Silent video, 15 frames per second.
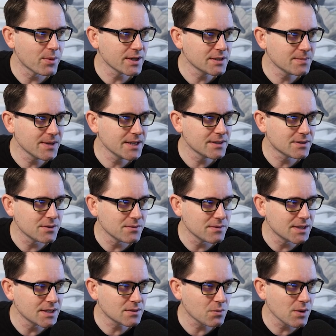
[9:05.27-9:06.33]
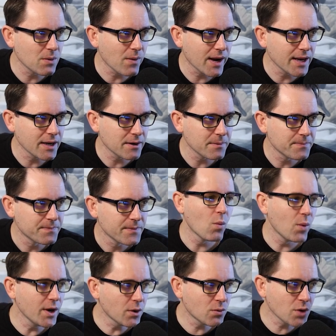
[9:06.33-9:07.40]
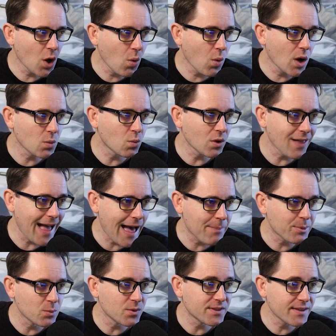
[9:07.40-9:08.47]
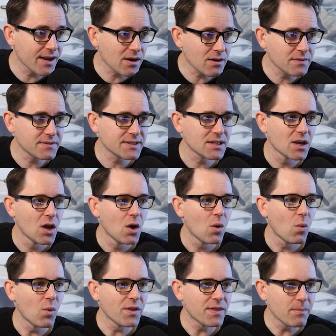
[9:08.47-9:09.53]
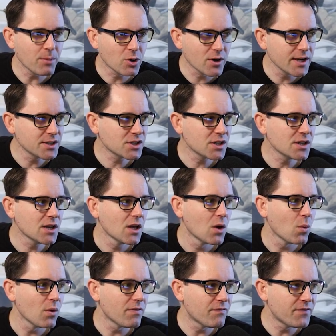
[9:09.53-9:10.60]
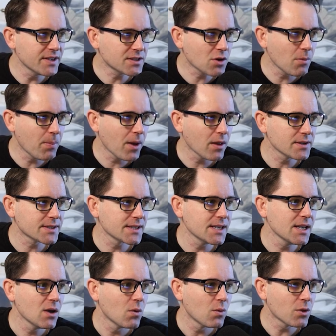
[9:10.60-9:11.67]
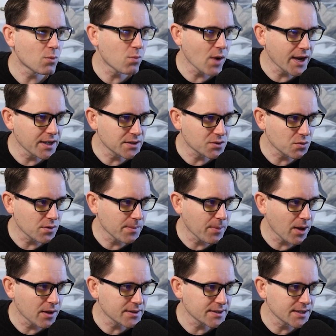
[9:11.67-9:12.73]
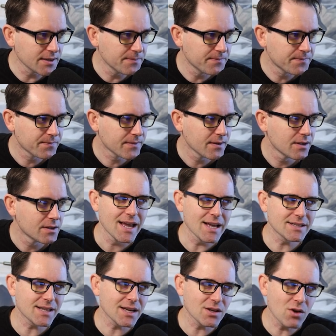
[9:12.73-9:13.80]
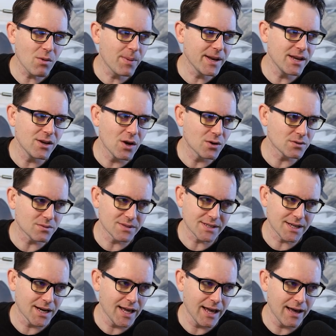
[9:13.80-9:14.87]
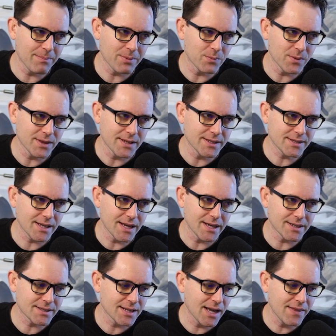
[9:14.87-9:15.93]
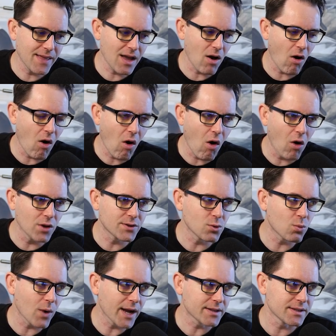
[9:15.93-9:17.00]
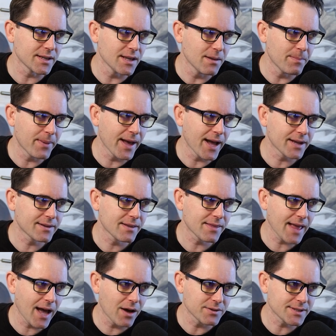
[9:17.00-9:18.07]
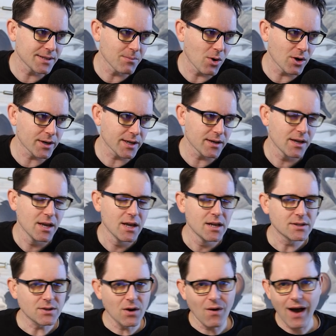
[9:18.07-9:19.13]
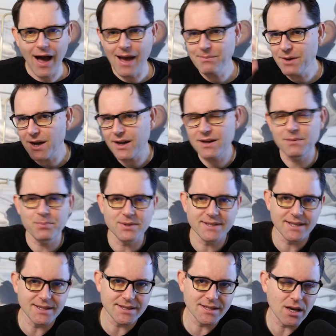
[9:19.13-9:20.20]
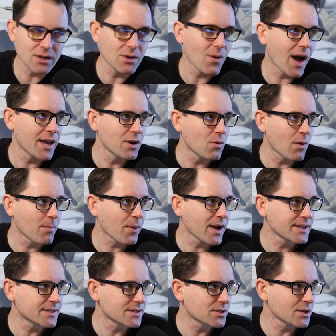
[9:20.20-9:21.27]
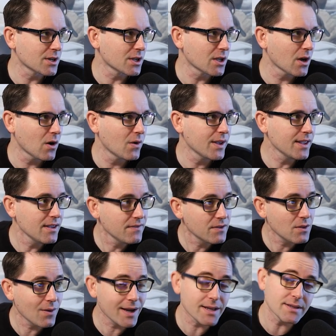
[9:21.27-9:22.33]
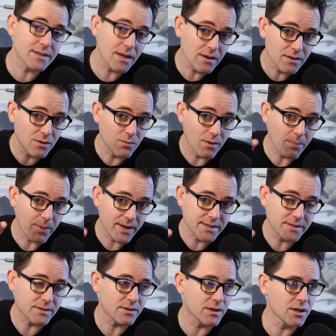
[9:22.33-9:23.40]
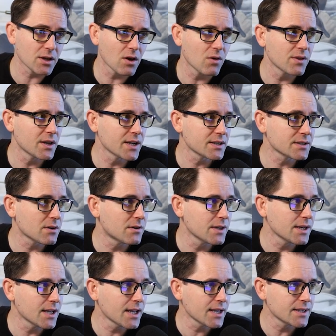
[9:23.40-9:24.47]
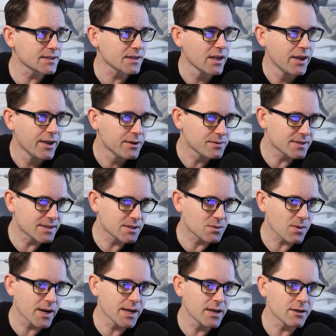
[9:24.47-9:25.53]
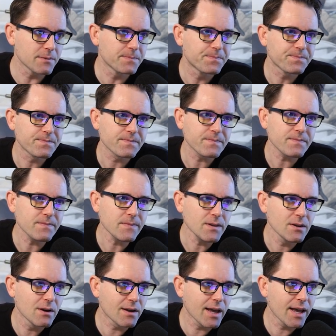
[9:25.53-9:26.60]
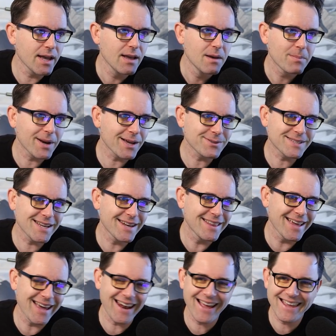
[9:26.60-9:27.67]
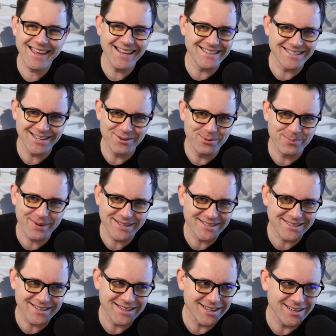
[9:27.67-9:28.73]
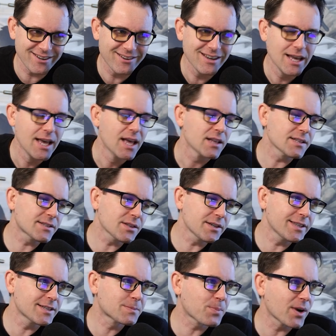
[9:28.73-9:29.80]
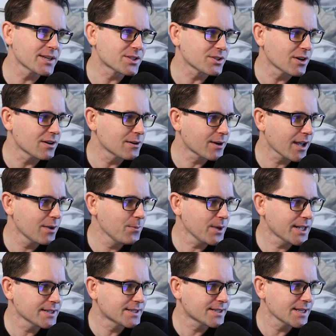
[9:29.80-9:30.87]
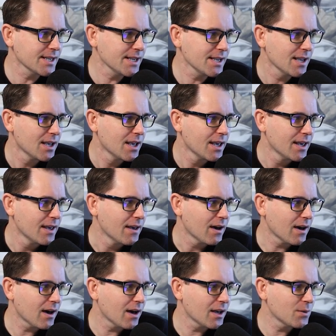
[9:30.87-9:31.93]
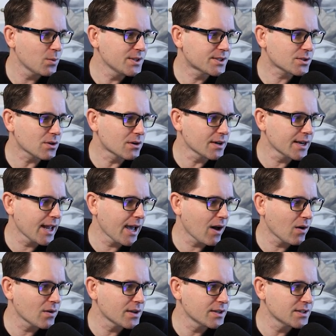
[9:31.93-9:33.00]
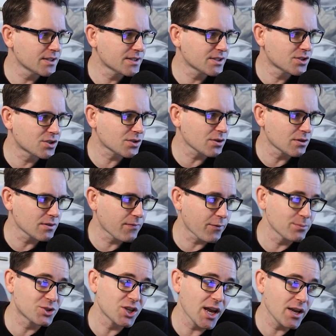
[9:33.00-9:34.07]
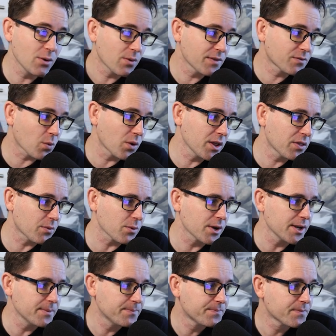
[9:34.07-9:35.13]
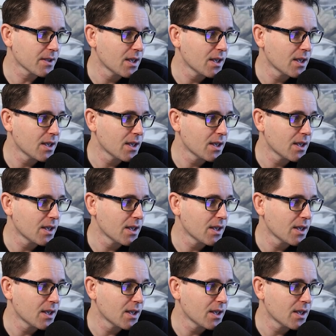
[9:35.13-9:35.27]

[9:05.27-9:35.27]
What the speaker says: brings me to this tweet right here. We don't know what will happen with tariffs, with immigration, with fiscal policy, with regulatory policy. It's like nobody knows what's going to happen with these things, and they all directly impact the housing market. So I'm not going to pretend to tell you I know where prices are going to go, even though I can tell you where prices are going to go in the 30 days, which is this right here. Okay? But outside of that, I can't tell you where prices are going to go. Let's look at this price chart. Okay? We can see we started out, and this is started from January of 23,